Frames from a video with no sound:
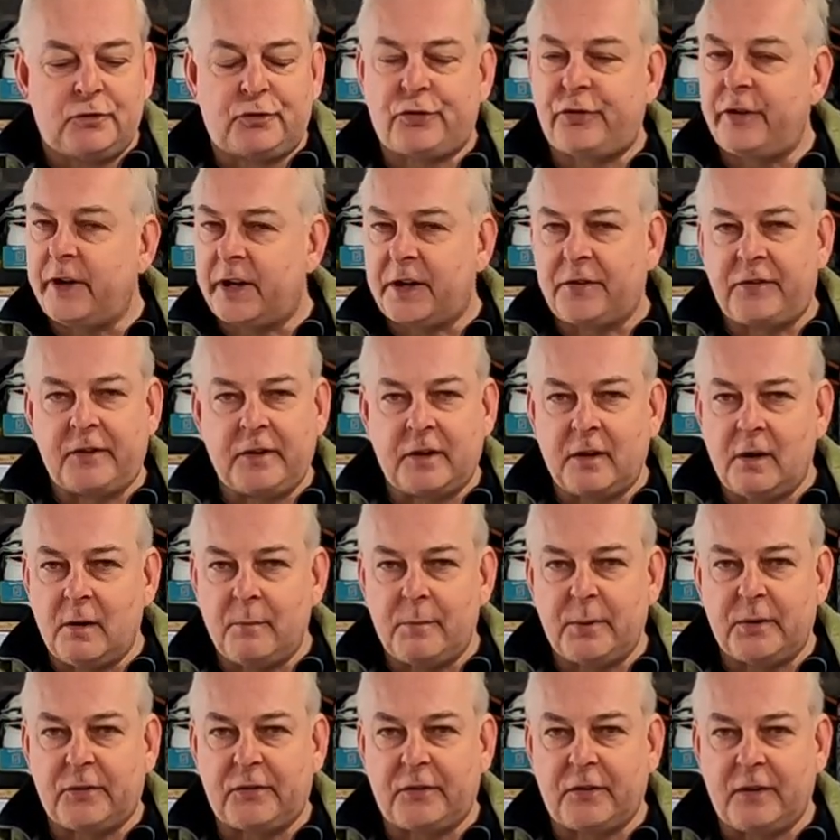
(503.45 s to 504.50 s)
tricked it
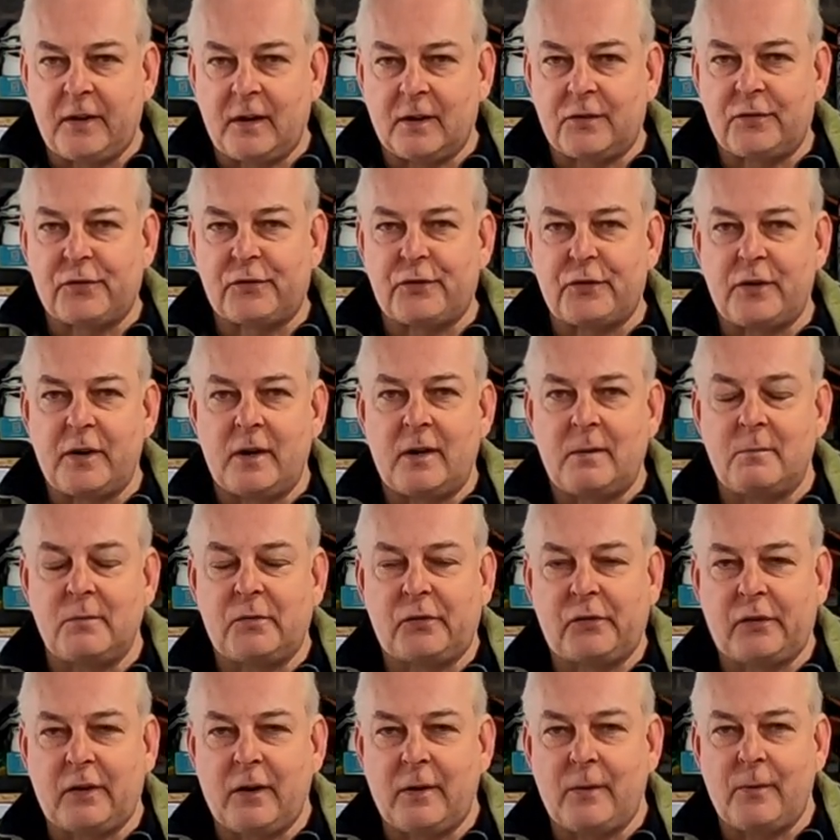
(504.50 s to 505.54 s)
up to the extreme.
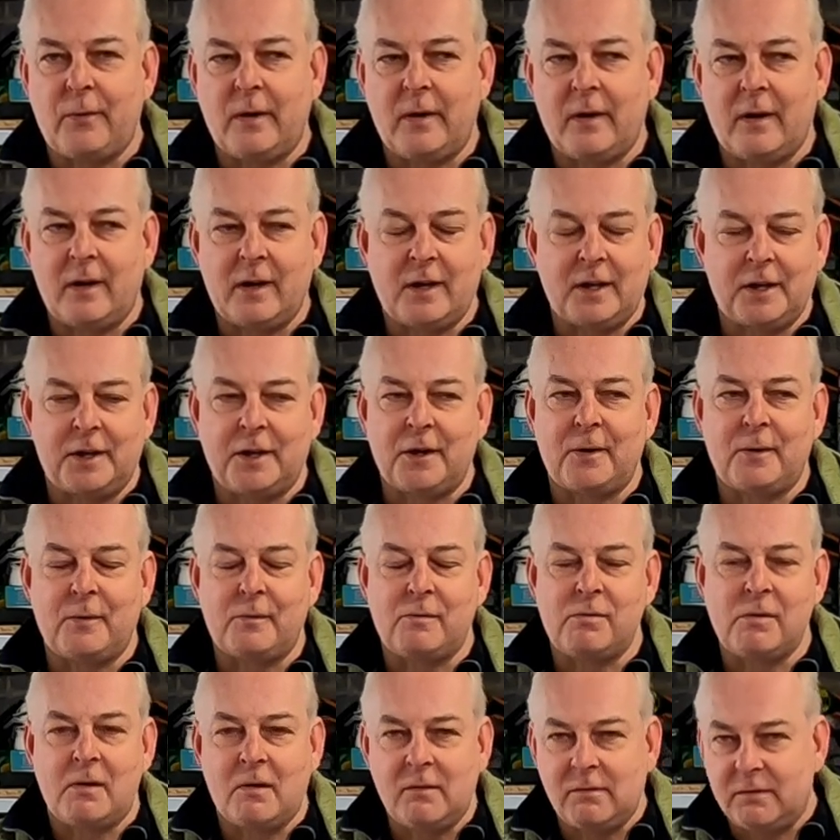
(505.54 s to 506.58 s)
So, you
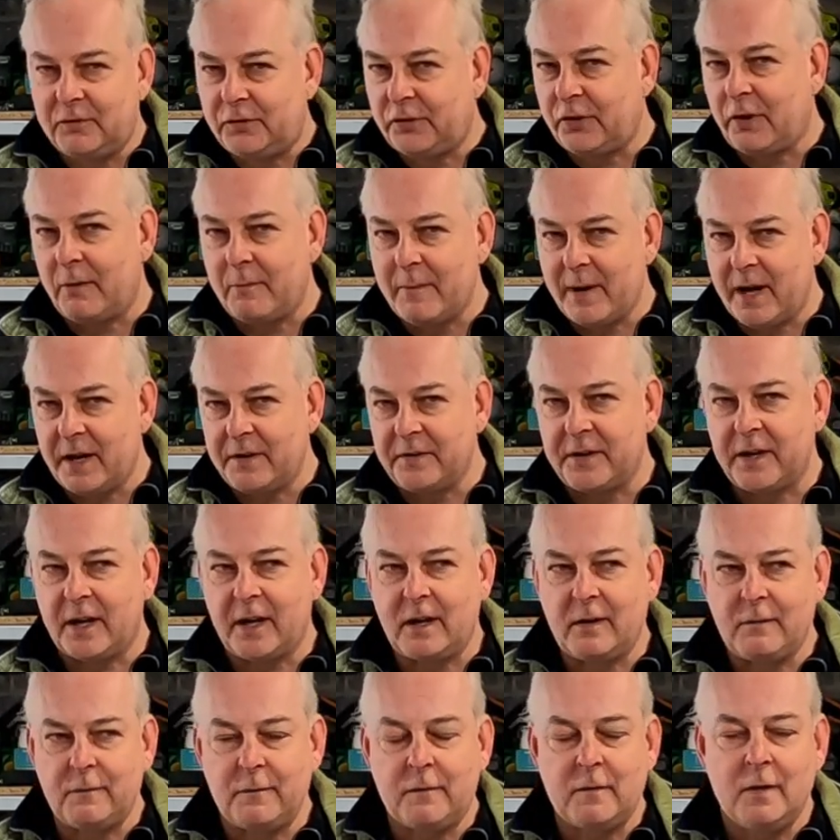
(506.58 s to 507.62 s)
know, top man
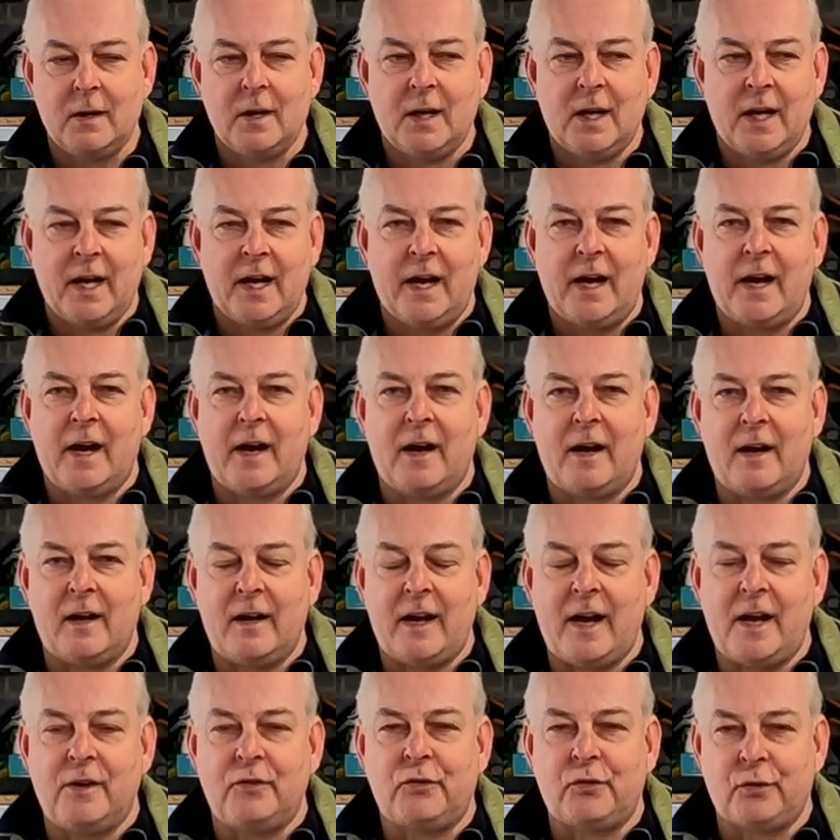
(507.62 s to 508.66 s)
Dave.
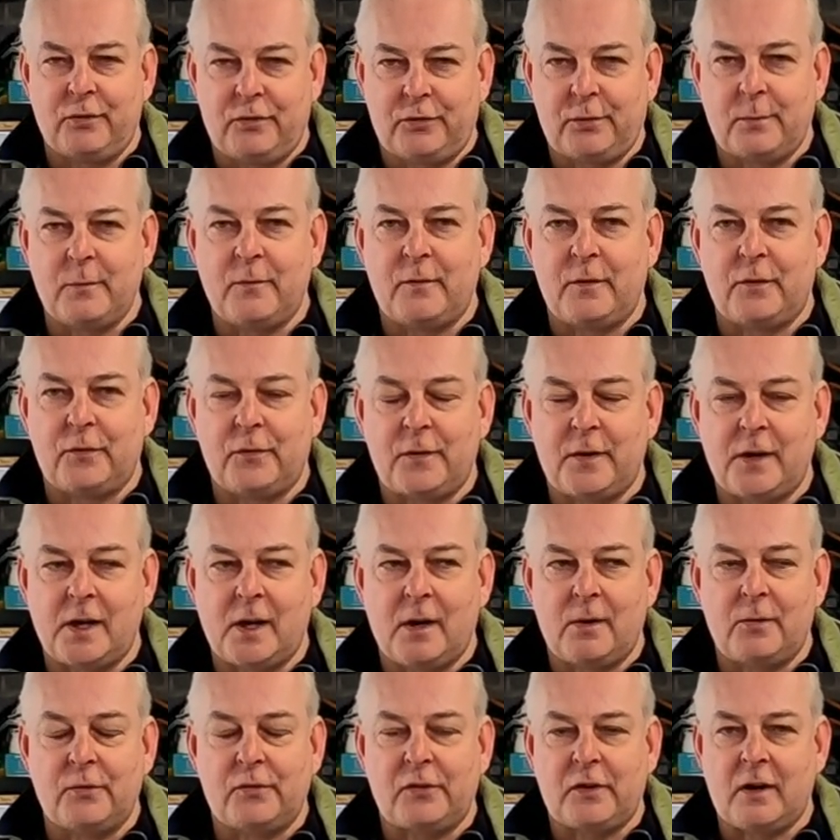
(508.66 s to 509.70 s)
Enjoy some of his
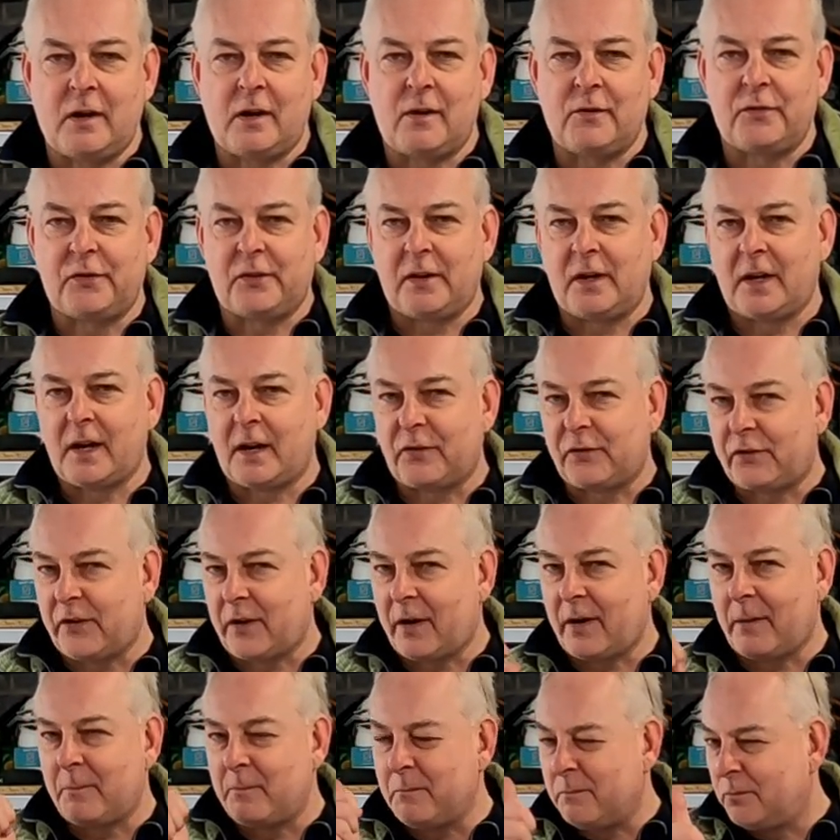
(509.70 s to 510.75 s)
videos, and I'll see you next
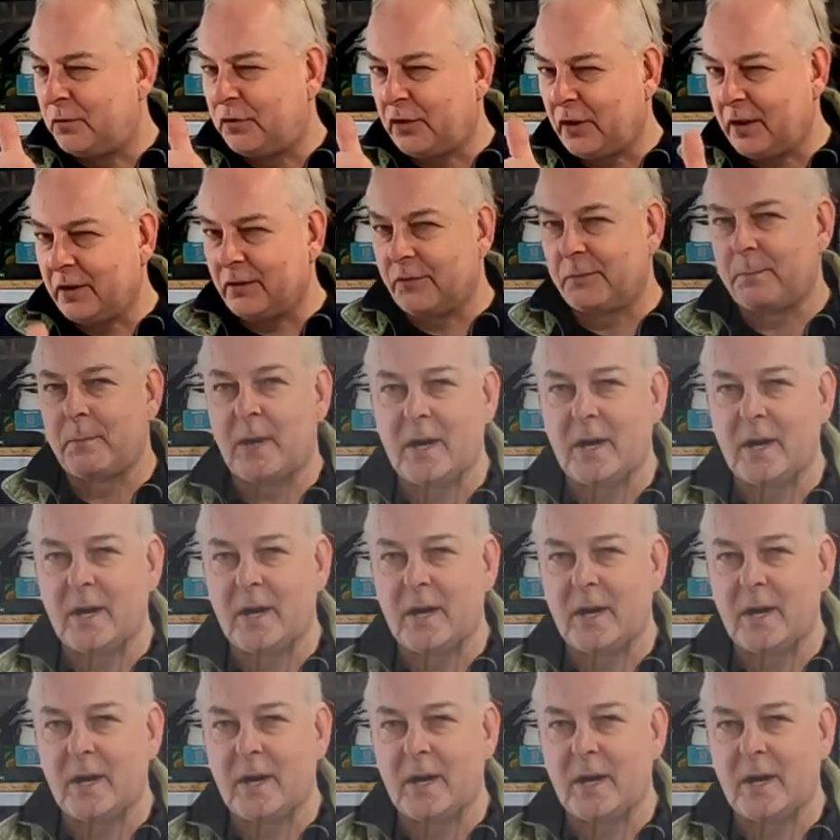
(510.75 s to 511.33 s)
time. Cheers.